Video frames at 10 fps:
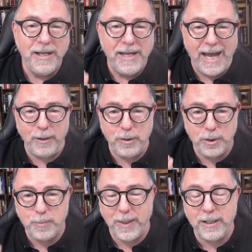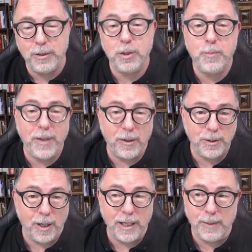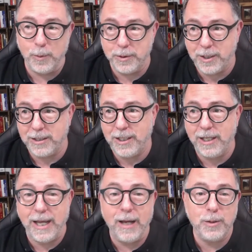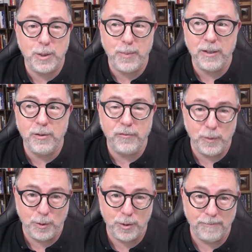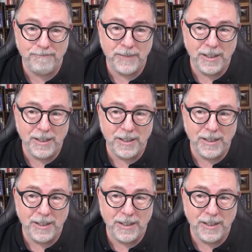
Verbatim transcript: How you spend your spare time will dictate how you spend your future.